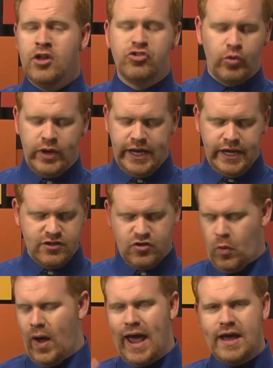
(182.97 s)
Trees,
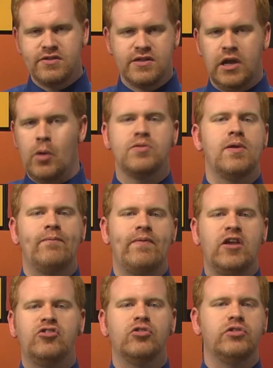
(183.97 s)
grass, close-up
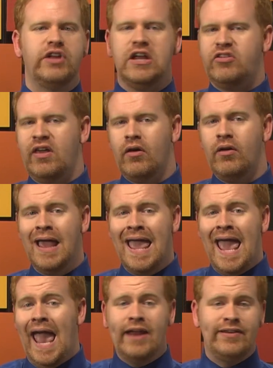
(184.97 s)
facial detail,
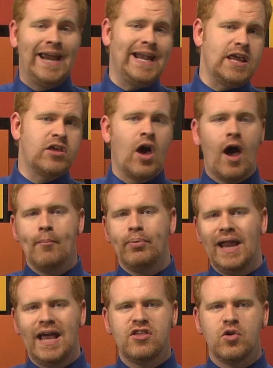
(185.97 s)
and any
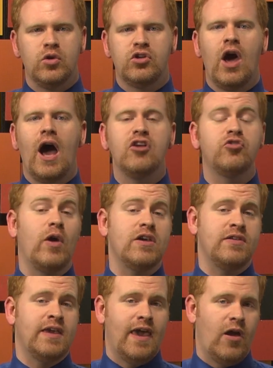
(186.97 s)
complex or
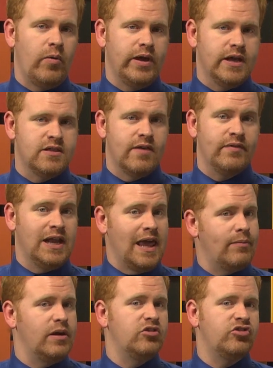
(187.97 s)
contrasty areas of an
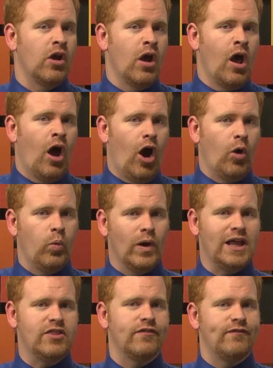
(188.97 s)
image are
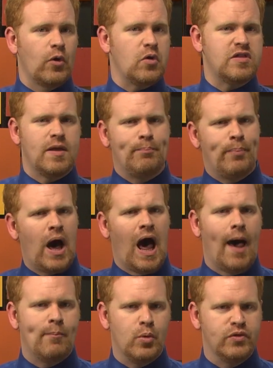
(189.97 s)
really the first to
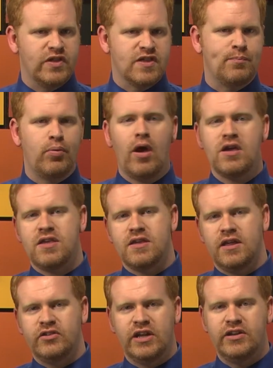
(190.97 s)
pop with this
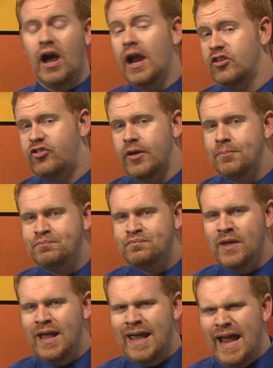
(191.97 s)
processing technology.
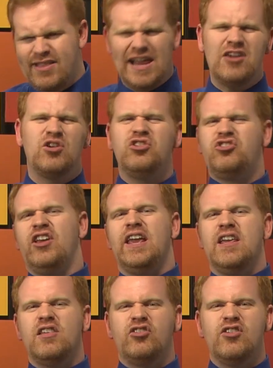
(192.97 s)
It's like good
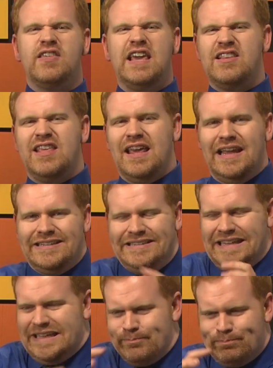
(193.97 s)
cheese. It just gets
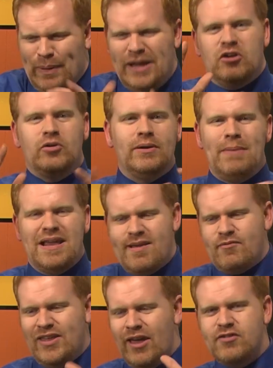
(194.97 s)
better and makes
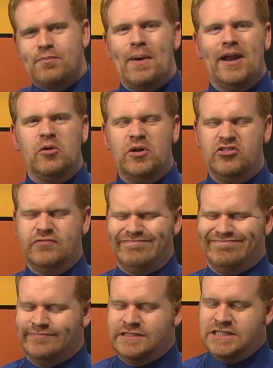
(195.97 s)
everything else better.
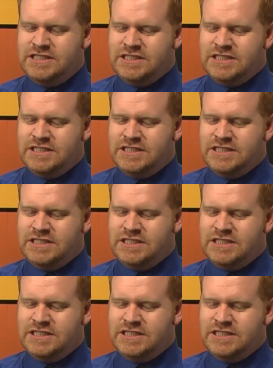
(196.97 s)
Mm.